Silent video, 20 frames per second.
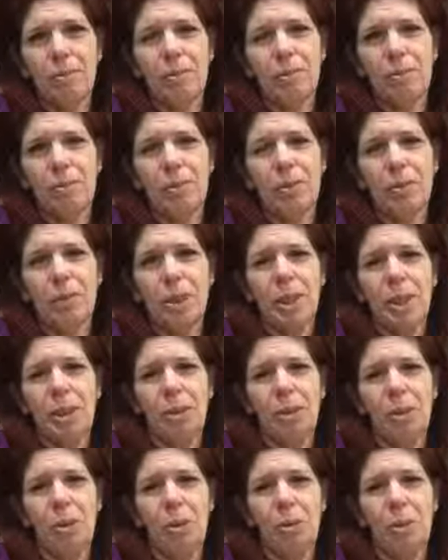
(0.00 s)
But when they
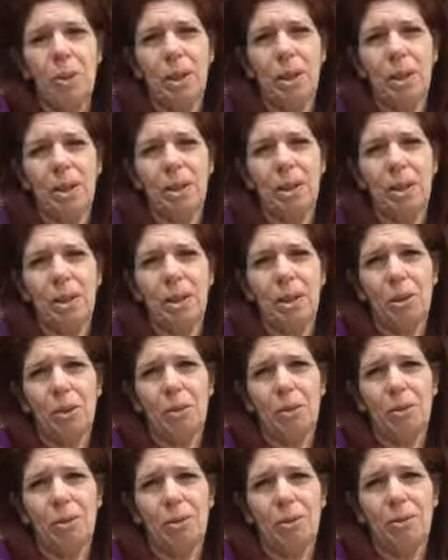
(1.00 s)
told me that
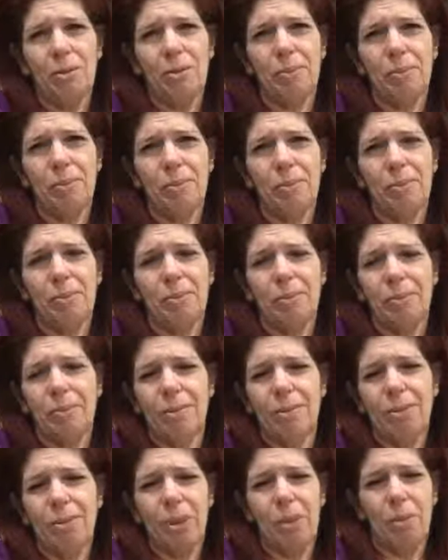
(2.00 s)
there was
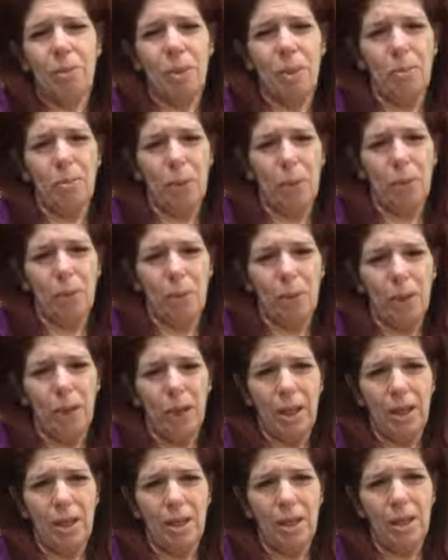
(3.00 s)
something on my
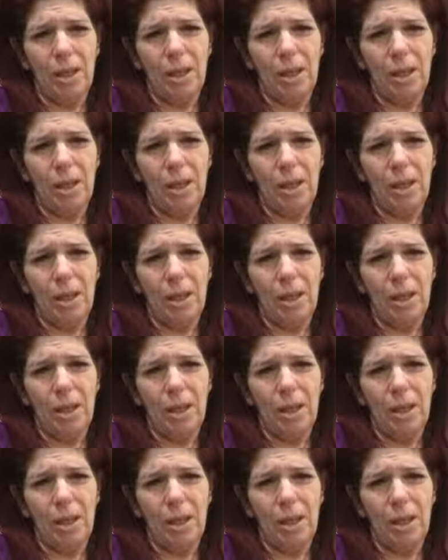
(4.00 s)
brain,